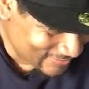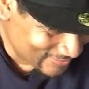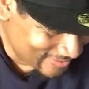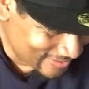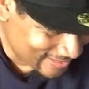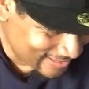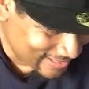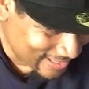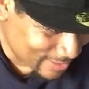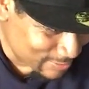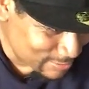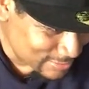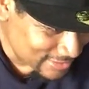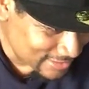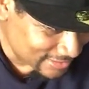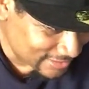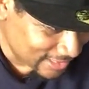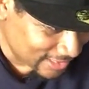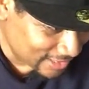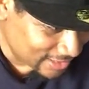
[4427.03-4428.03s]
when it comes
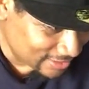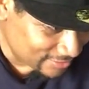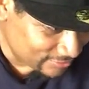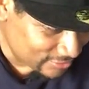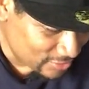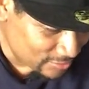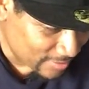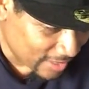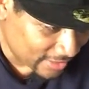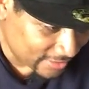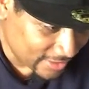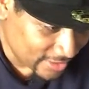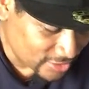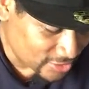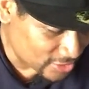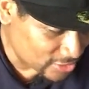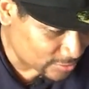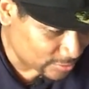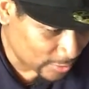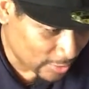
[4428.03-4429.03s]
to love you might need
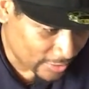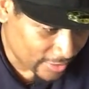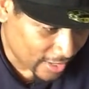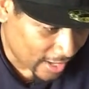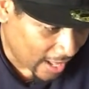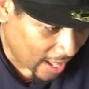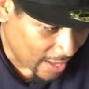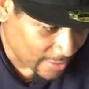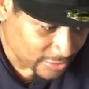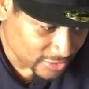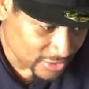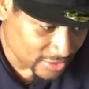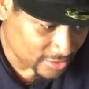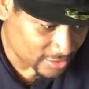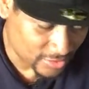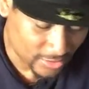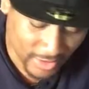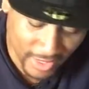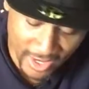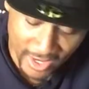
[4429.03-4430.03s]
to explore your
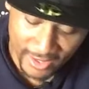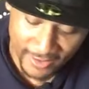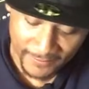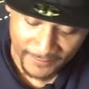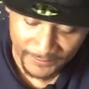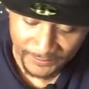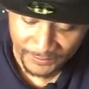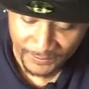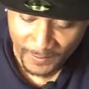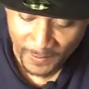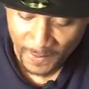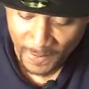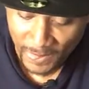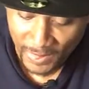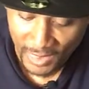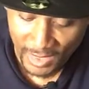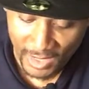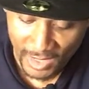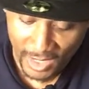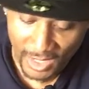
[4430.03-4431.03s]
options okay
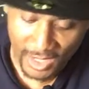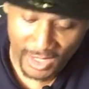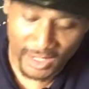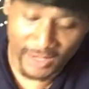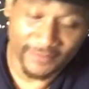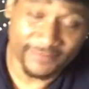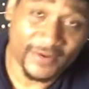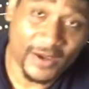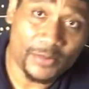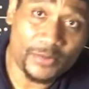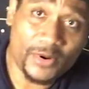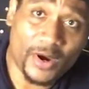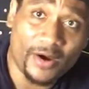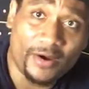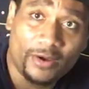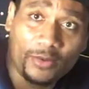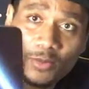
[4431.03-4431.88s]
uh, February